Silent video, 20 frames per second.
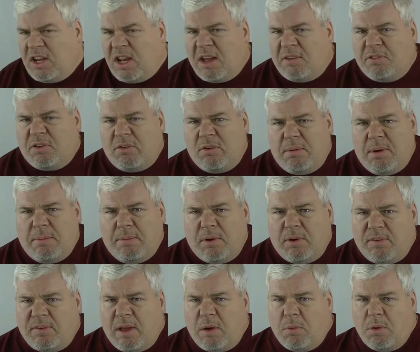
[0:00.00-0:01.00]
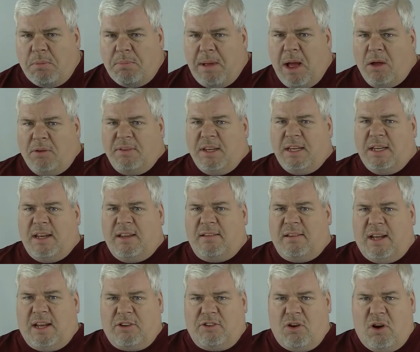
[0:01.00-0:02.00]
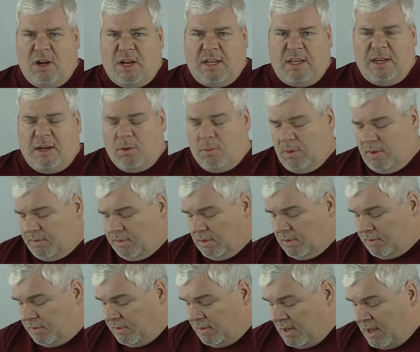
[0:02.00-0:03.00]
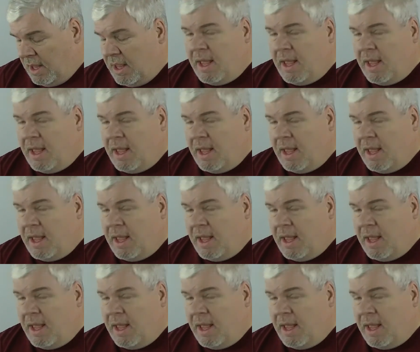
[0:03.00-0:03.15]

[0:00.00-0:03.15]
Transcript: you have to remember is that when mounting these electronic deer whistles